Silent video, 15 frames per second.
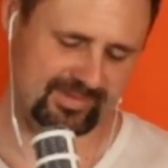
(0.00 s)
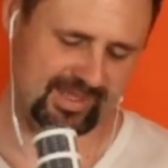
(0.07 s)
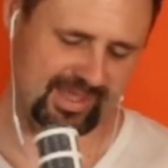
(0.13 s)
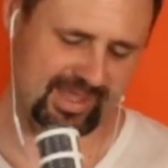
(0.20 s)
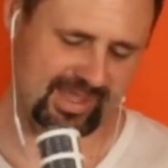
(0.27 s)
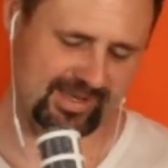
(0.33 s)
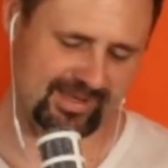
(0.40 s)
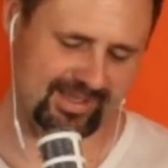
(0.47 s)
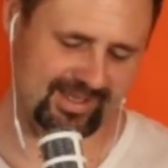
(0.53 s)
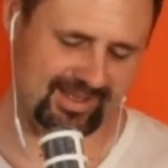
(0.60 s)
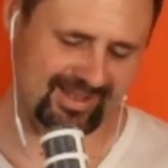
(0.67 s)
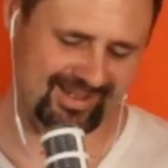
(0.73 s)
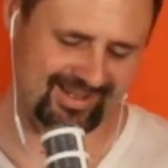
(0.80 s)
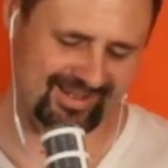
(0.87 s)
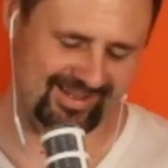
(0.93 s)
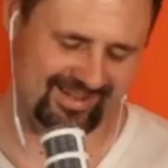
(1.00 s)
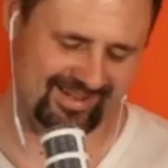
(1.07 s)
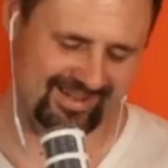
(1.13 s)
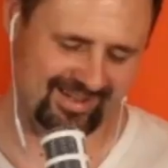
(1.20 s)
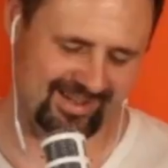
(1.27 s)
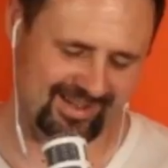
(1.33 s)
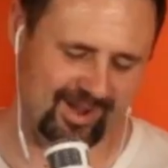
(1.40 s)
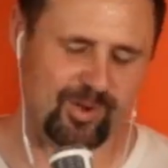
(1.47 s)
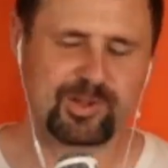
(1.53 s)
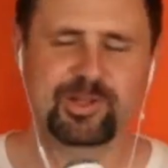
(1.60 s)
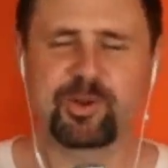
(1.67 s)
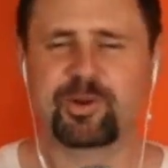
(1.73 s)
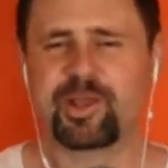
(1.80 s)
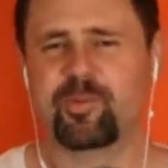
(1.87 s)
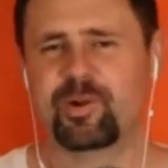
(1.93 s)
you know
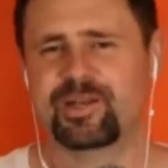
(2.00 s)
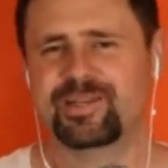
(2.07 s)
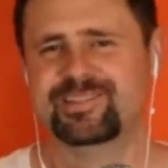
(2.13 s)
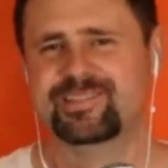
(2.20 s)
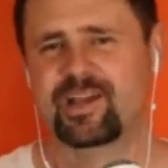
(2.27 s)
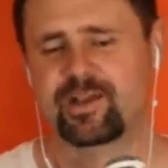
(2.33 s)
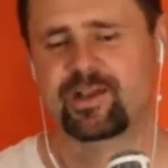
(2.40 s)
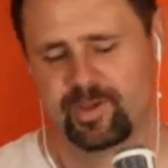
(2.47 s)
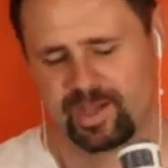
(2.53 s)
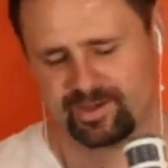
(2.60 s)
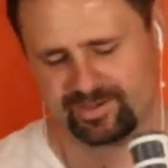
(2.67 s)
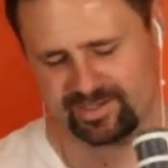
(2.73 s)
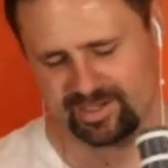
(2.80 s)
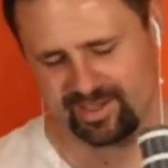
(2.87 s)
what I wanted to talk about